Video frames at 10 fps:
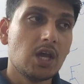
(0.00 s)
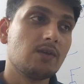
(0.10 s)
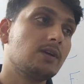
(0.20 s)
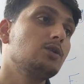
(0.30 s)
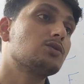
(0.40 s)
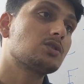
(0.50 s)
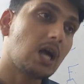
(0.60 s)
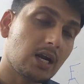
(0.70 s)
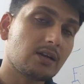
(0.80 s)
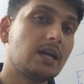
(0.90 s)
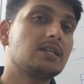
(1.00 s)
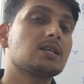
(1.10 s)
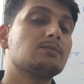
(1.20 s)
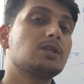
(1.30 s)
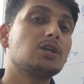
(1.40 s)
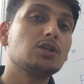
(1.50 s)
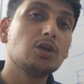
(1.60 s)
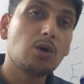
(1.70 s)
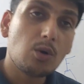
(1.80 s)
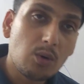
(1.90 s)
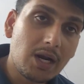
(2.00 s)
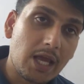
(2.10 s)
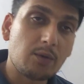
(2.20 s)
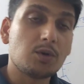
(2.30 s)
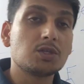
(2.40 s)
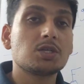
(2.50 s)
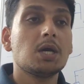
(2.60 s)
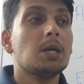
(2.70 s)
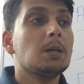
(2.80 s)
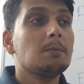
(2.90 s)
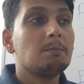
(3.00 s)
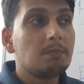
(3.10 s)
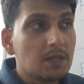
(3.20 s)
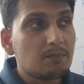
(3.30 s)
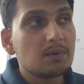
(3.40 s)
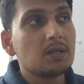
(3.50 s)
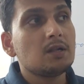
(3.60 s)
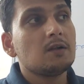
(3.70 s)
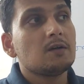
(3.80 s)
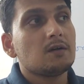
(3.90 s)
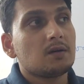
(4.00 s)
When you start write something in your own language, people